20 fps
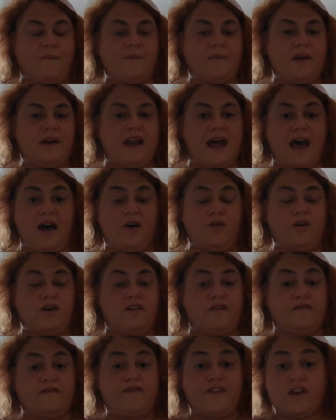Now,
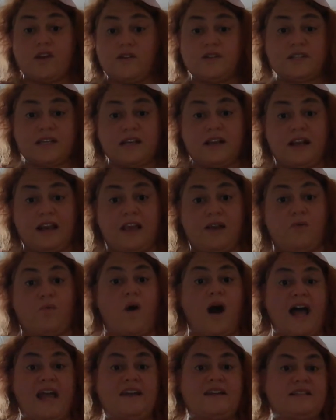confusingly,
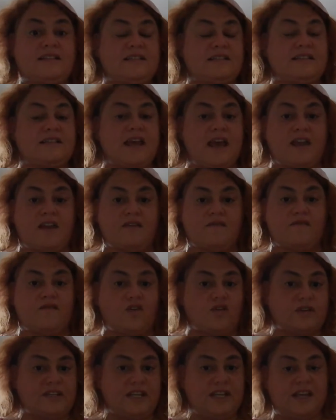why it has taken
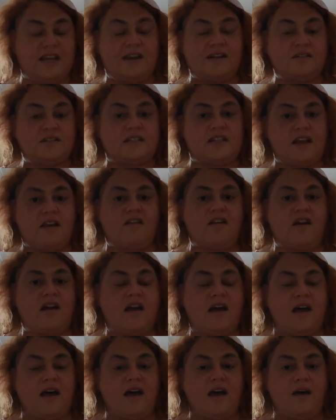40 years there,
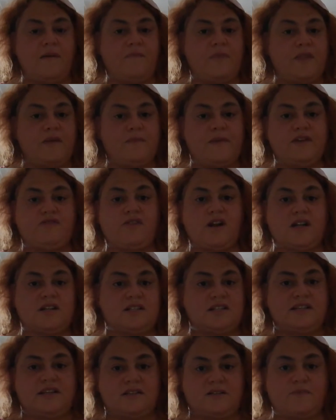the Midrash
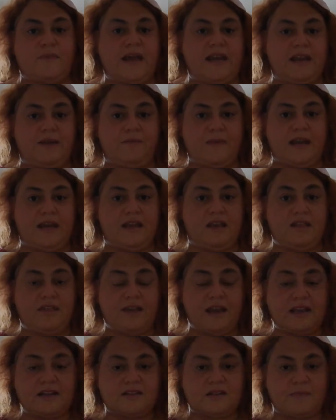says many, many
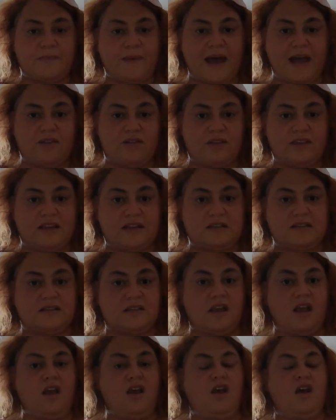things about this.
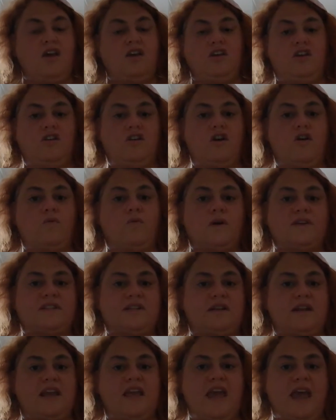Was
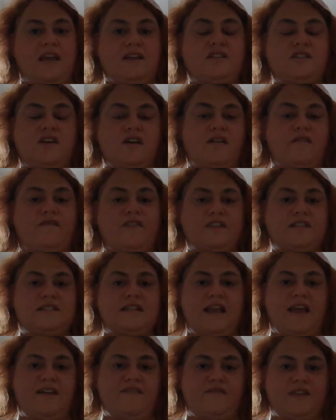it a case of the
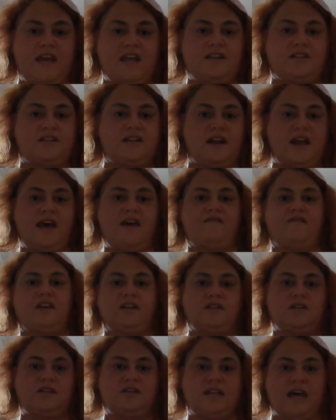slave nation having
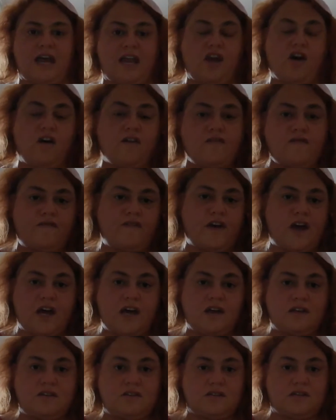to die off
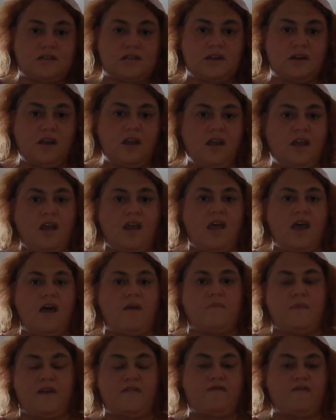first
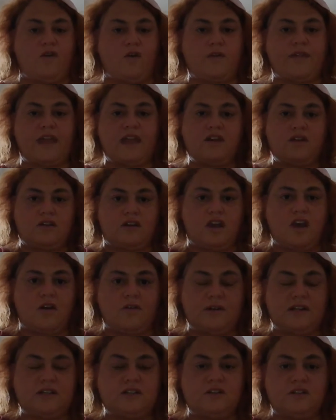before they could go
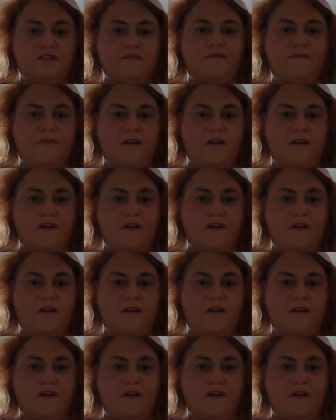into the